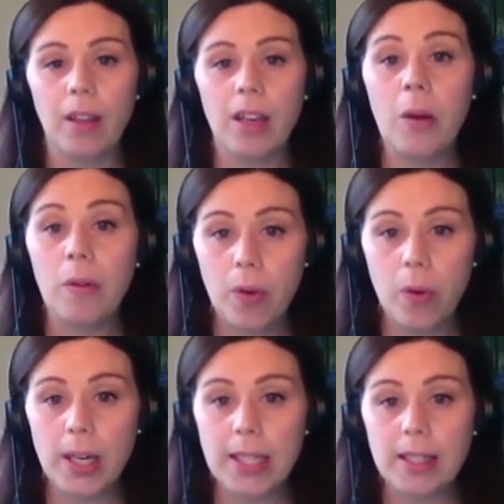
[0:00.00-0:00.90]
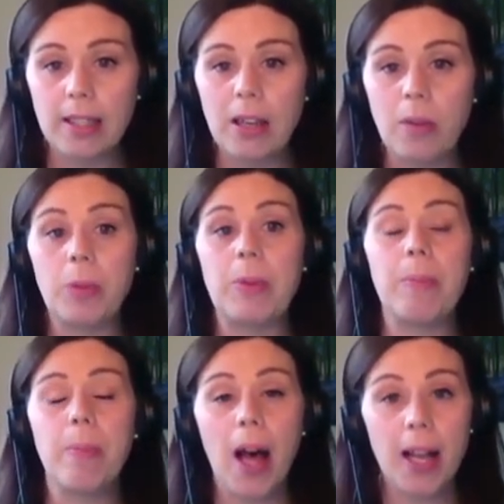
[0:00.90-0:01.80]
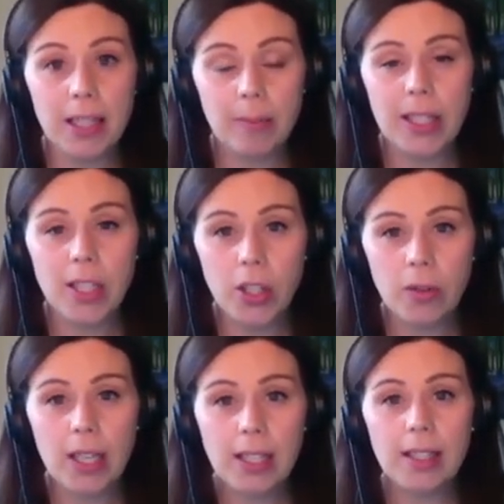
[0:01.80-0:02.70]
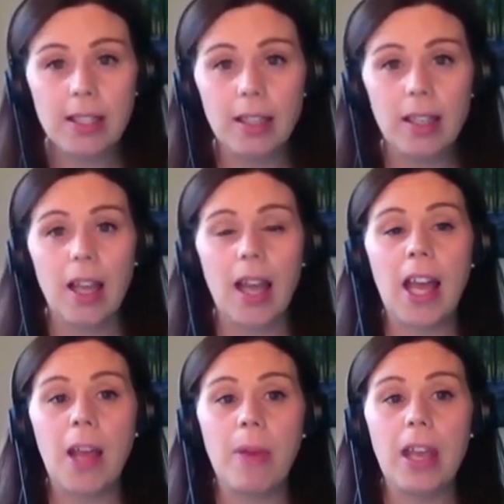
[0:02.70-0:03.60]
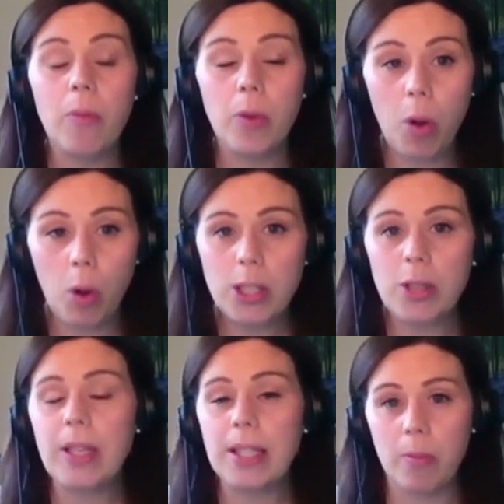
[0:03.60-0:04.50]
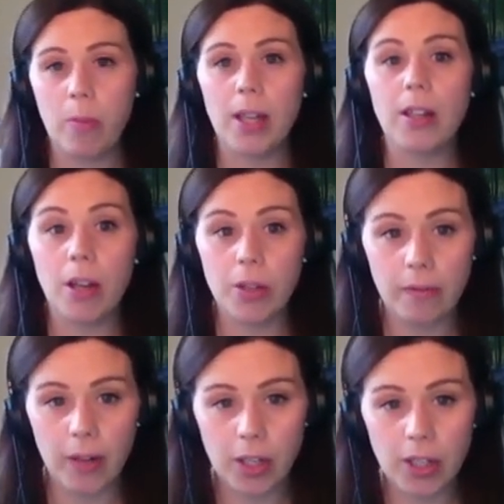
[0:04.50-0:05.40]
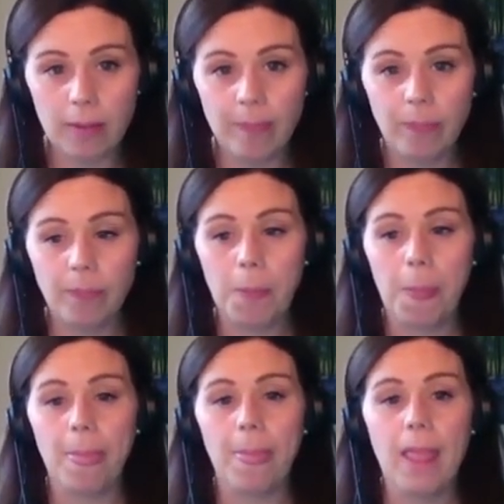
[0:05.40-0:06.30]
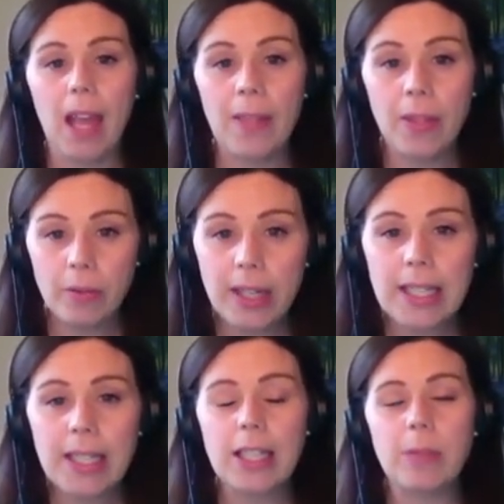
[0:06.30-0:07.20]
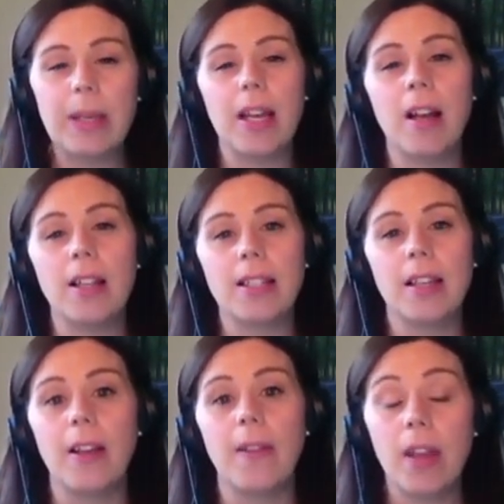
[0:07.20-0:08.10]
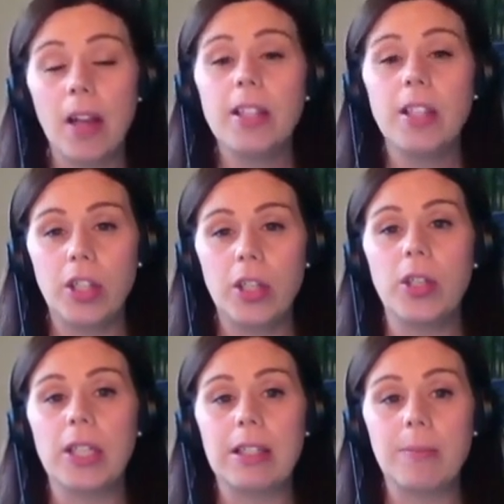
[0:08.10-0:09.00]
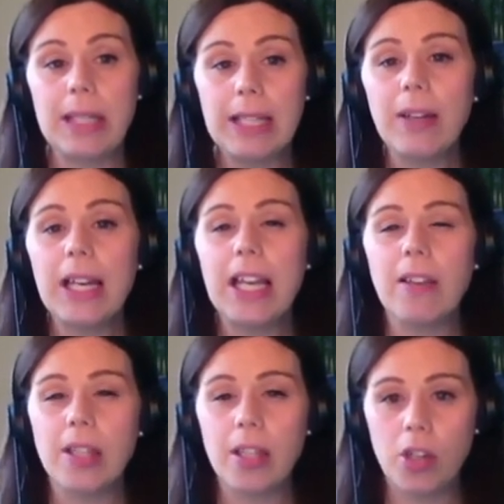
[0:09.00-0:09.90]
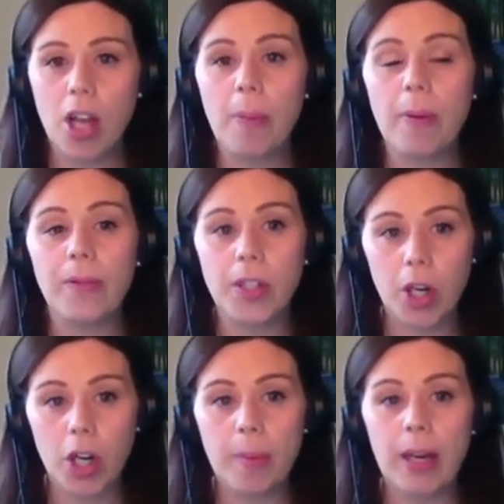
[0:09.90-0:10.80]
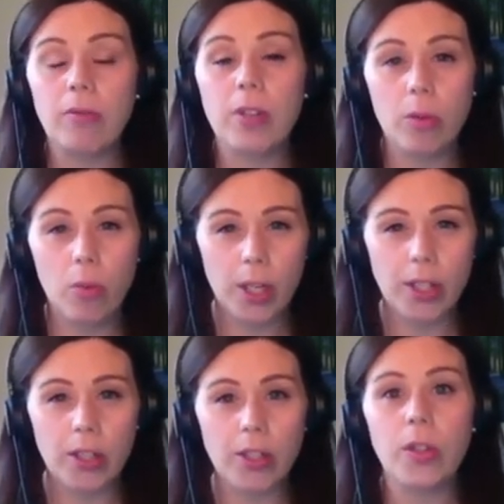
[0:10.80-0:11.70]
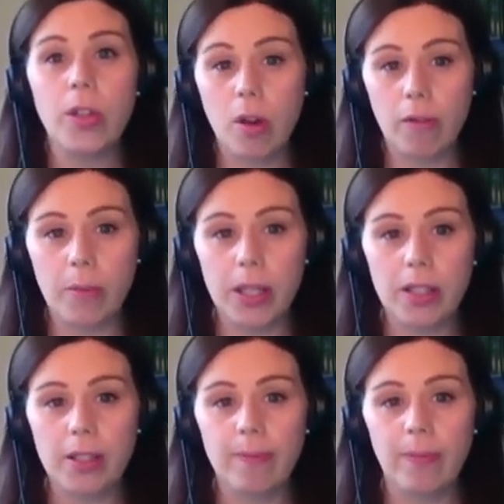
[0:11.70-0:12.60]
Now, of course, it would be possible to do this. Um, it would also be somewhat controversial. And the reason is because the Constitution specifically gives the job of determining resources to the government.